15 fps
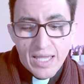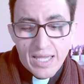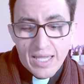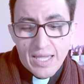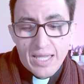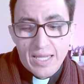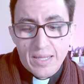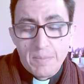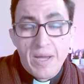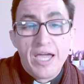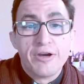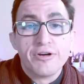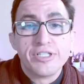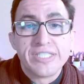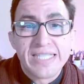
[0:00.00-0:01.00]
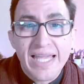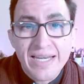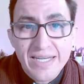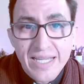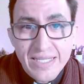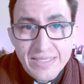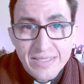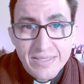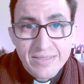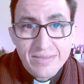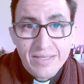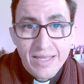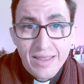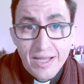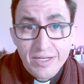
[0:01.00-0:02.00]
My understandings,
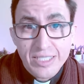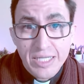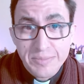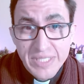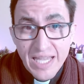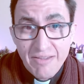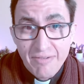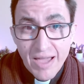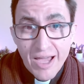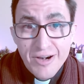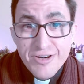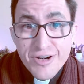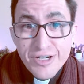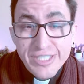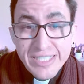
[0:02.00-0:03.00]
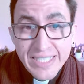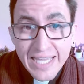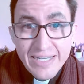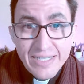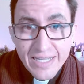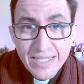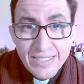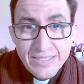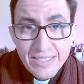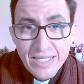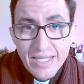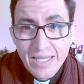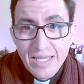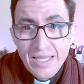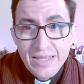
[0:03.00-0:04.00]
a lot of times I have understandings
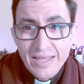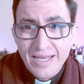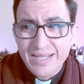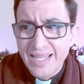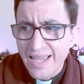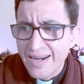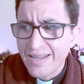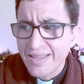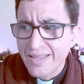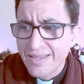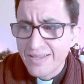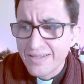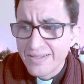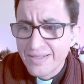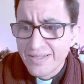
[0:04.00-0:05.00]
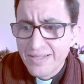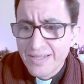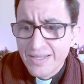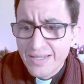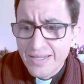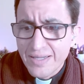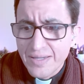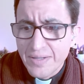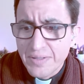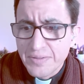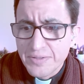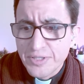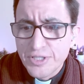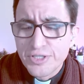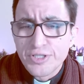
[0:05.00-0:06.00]
that kind of
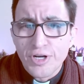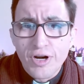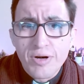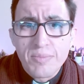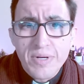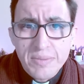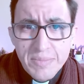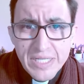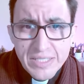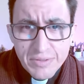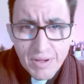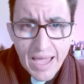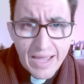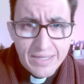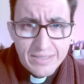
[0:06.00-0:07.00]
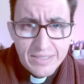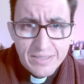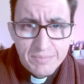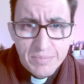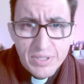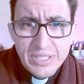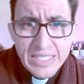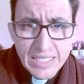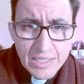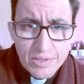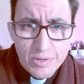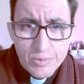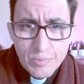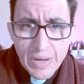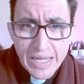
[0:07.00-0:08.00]
determine me to act in
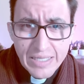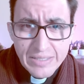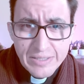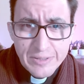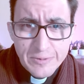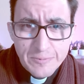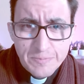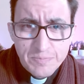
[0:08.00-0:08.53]
particular ways.